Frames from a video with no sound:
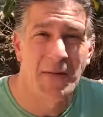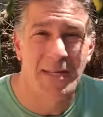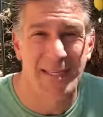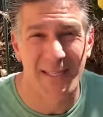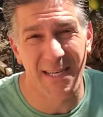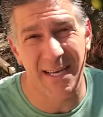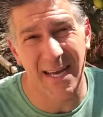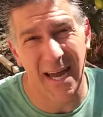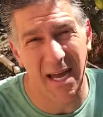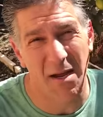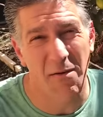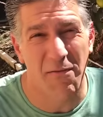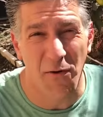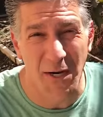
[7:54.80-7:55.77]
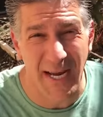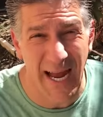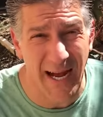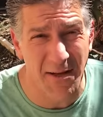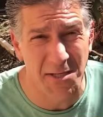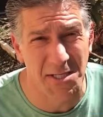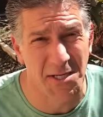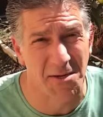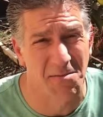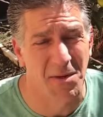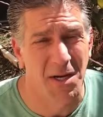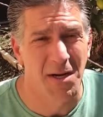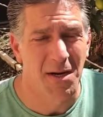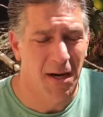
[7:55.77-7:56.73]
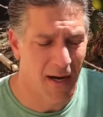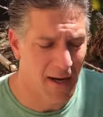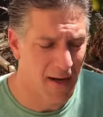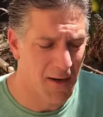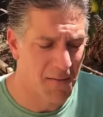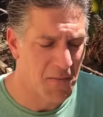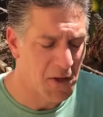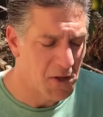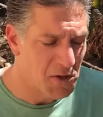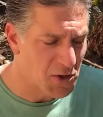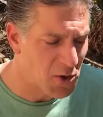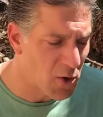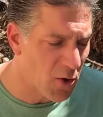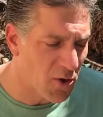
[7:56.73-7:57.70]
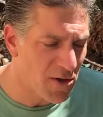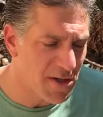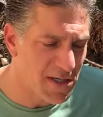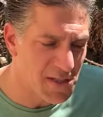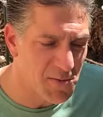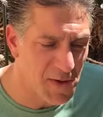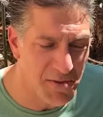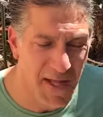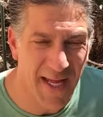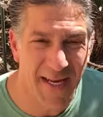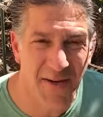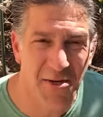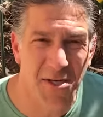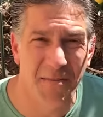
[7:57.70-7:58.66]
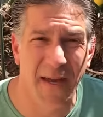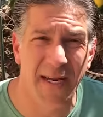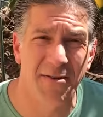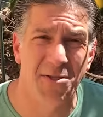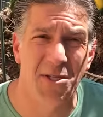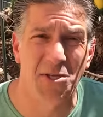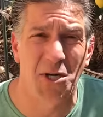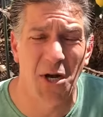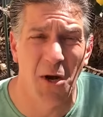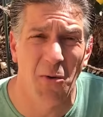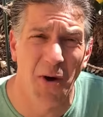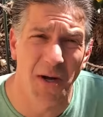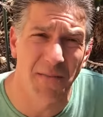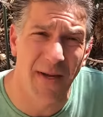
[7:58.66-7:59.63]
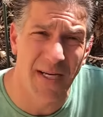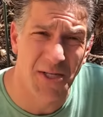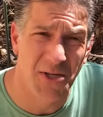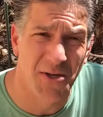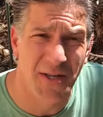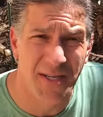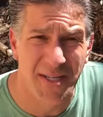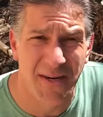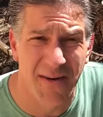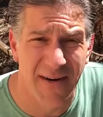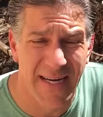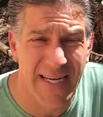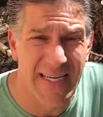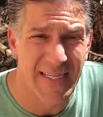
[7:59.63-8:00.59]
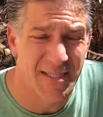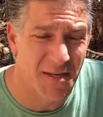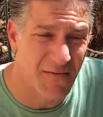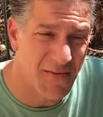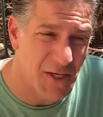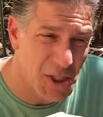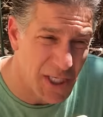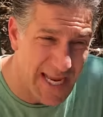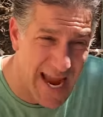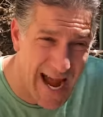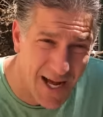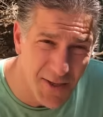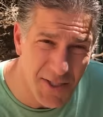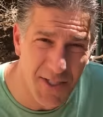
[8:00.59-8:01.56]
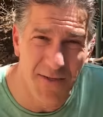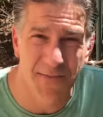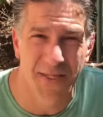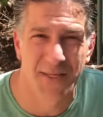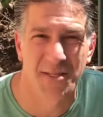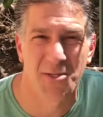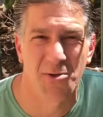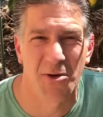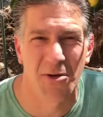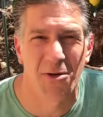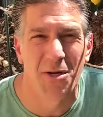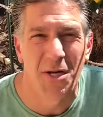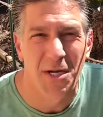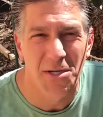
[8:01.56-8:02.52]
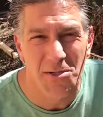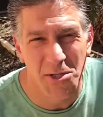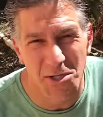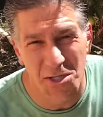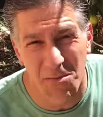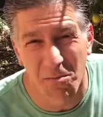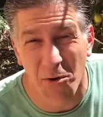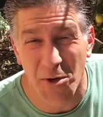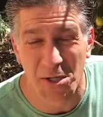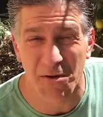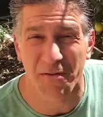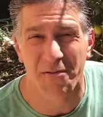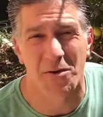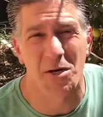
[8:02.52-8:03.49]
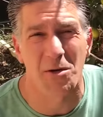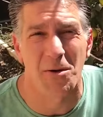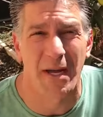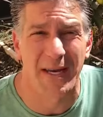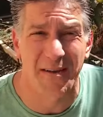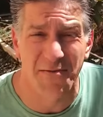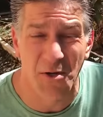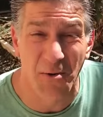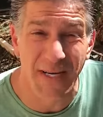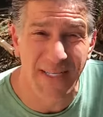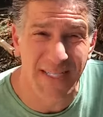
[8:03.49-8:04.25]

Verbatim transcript: C A for calcium. Um, the goal is when planting your tomatoes is you're going to want to make sure that there is sufficient calcium in the soil to support the fruit. And if there